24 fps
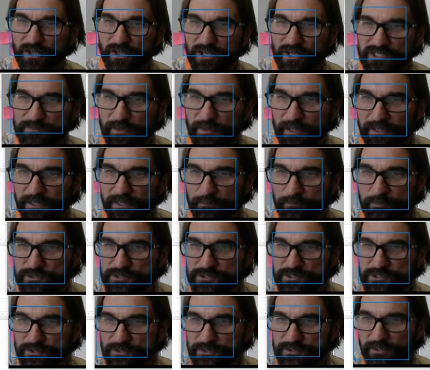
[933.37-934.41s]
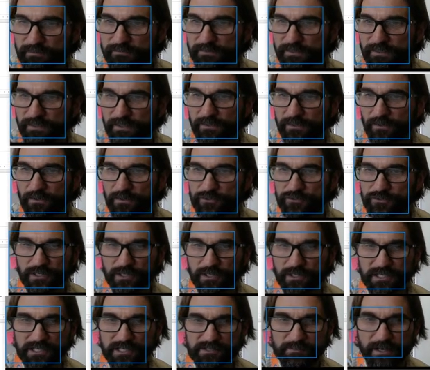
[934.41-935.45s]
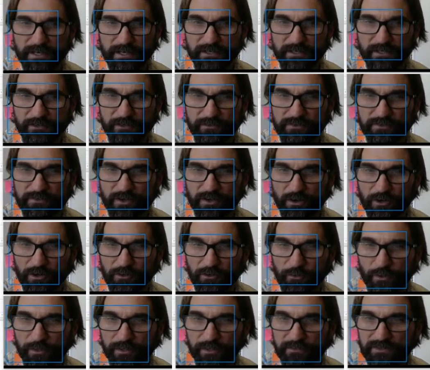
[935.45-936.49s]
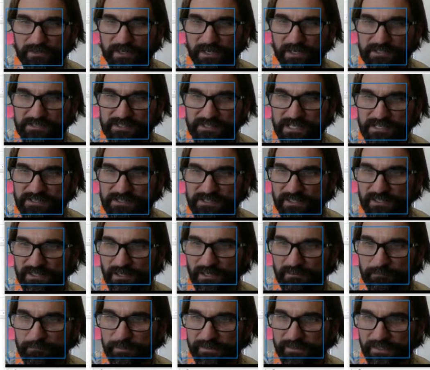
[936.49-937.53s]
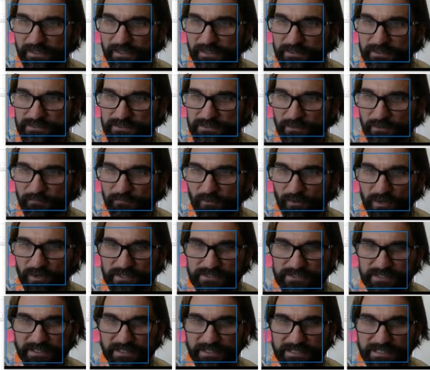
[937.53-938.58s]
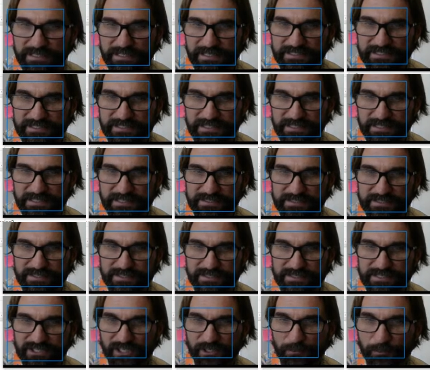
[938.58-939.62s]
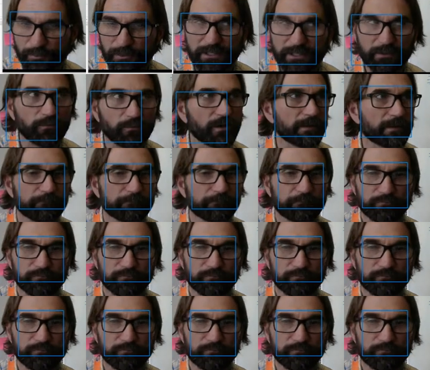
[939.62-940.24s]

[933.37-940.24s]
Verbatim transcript: laws made in pursuance of it or treaties made under the authority of the United States, the government then, so far as it extends, is a complete one